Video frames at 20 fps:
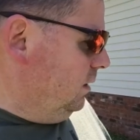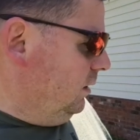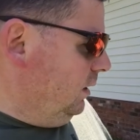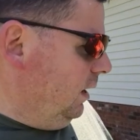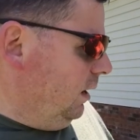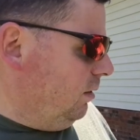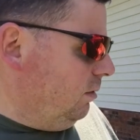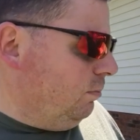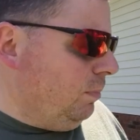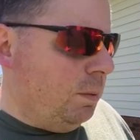
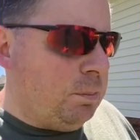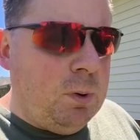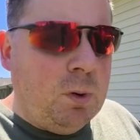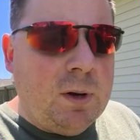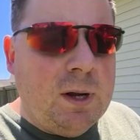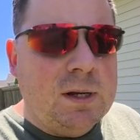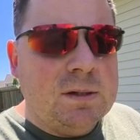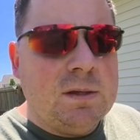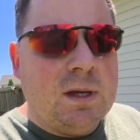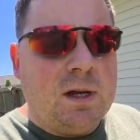yeah, my boat
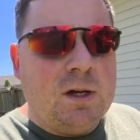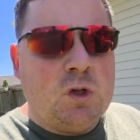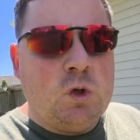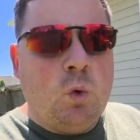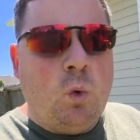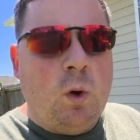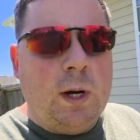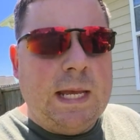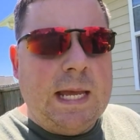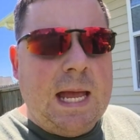has like a
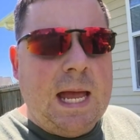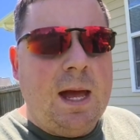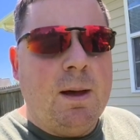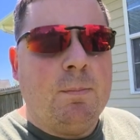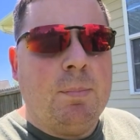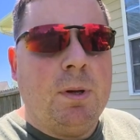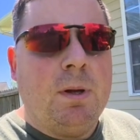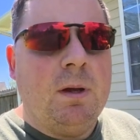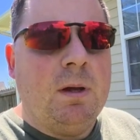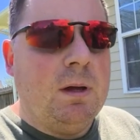twenty amp
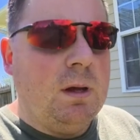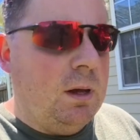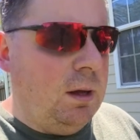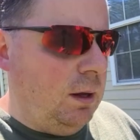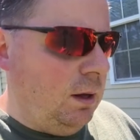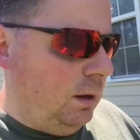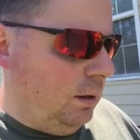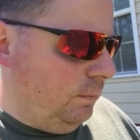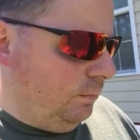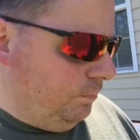
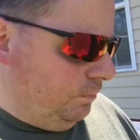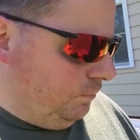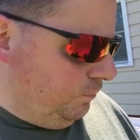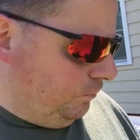um,